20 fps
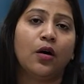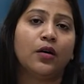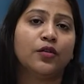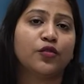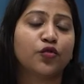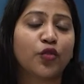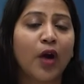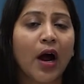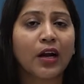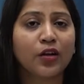
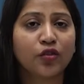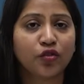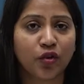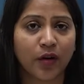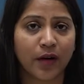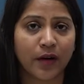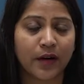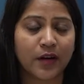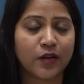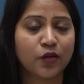
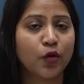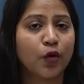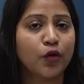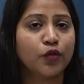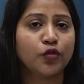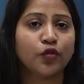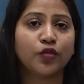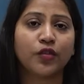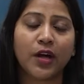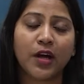structure is
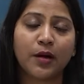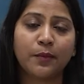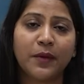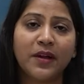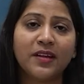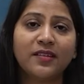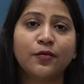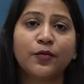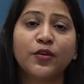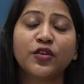going to take
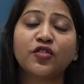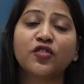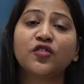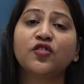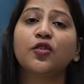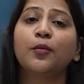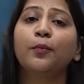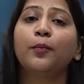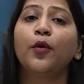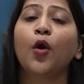place, which is
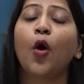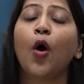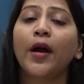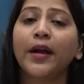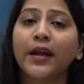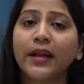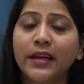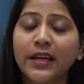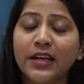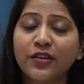
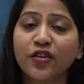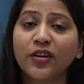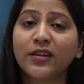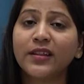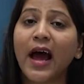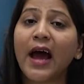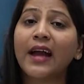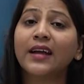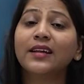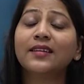diploid in nature,
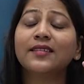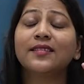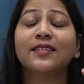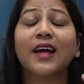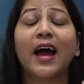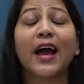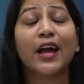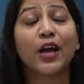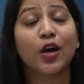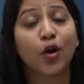that is
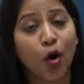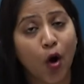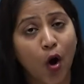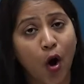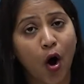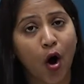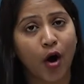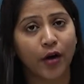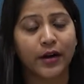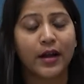
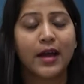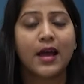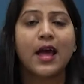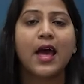zygote,